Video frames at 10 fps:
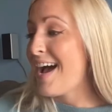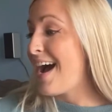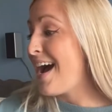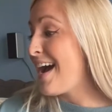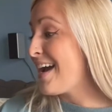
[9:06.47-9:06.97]

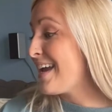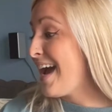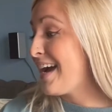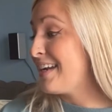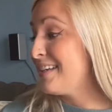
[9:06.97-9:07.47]
I
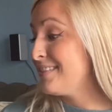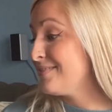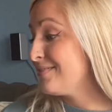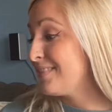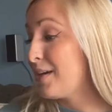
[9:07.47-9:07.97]
had
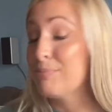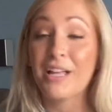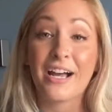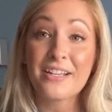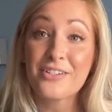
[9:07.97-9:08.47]
a
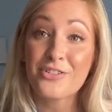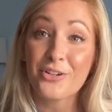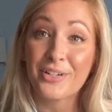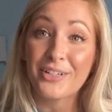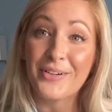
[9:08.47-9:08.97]
blast
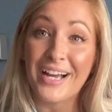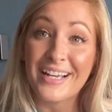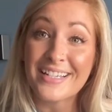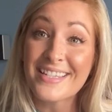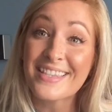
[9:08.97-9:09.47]
showing you
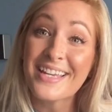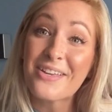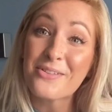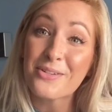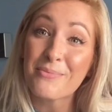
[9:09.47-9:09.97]
guys. Thank
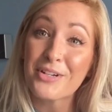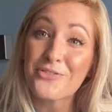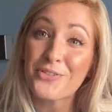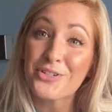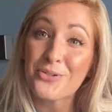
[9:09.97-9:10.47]
you so much
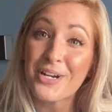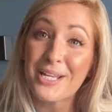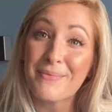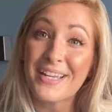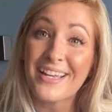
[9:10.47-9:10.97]
for
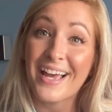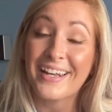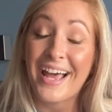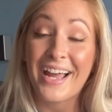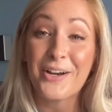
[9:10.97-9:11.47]
joining me,
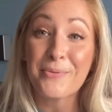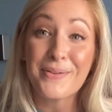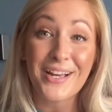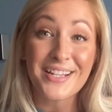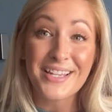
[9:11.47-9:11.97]
and I hope you
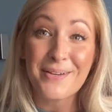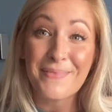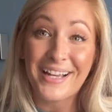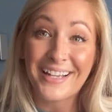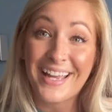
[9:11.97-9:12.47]
guys come
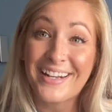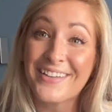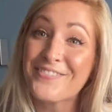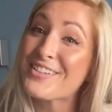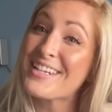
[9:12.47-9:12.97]
back again
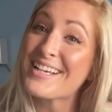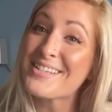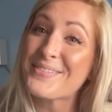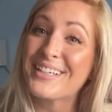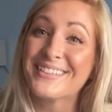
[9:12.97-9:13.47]
for the
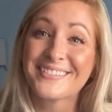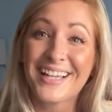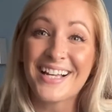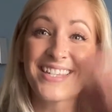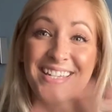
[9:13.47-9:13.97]
next one.
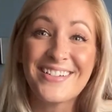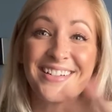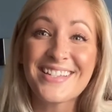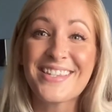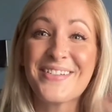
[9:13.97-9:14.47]
I'll see you
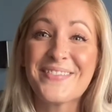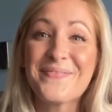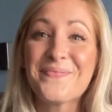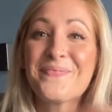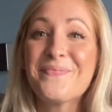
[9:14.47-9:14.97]
real soon.